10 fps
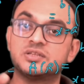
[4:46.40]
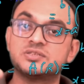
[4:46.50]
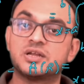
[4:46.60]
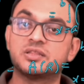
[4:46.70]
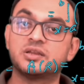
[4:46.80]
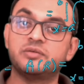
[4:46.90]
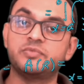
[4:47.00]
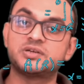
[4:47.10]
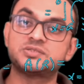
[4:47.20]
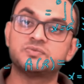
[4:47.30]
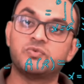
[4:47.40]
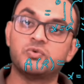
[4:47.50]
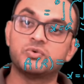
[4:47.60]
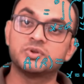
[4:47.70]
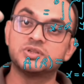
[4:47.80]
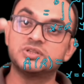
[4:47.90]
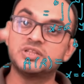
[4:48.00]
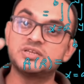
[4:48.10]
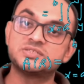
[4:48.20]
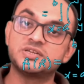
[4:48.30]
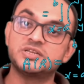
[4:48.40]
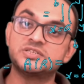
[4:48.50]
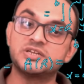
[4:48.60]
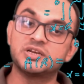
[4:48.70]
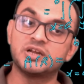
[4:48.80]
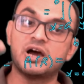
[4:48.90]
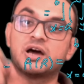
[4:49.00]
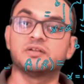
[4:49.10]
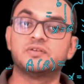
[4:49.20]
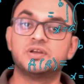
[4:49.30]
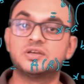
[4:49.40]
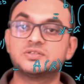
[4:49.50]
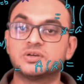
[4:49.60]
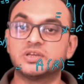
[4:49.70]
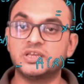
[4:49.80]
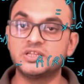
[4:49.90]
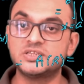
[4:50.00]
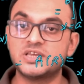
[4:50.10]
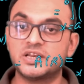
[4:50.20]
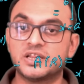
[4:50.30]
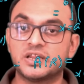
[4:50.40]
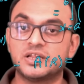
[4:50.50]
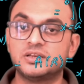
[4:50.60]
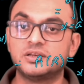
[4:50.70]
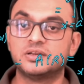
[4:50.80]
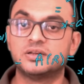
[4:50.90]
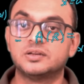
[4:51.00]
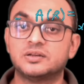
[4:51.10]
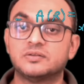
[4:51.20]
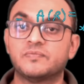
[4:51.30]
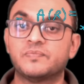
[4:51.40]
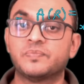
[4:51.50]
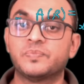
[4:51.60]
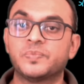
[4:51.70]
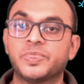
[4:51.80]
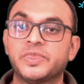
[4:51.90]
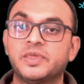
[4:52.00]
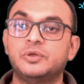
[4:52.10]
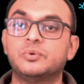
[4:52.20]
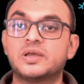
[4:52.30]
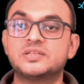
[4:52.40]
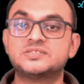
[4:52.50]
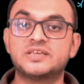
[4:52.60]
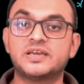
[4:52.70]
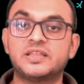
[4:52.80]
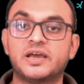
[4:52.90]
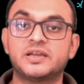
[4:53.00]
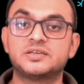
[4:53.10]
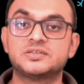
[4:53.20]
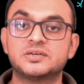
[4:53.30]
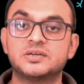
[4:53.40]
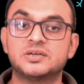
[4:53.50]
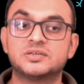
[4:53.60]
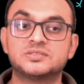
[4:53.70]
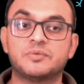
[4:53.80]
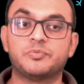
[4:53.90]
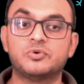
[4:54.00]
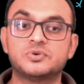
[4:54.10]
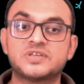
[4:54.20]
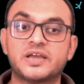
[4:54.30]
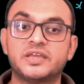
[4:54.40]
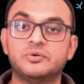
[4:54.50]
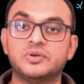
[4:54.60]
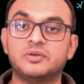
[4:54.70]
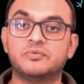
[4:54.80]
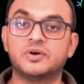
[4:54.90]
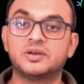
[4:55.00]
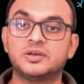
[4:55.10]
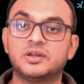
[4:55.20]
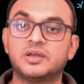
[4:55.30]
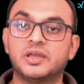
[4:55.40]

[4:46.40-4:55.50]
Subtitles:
These are the limits for this region R. So in general you can say that suppose I have given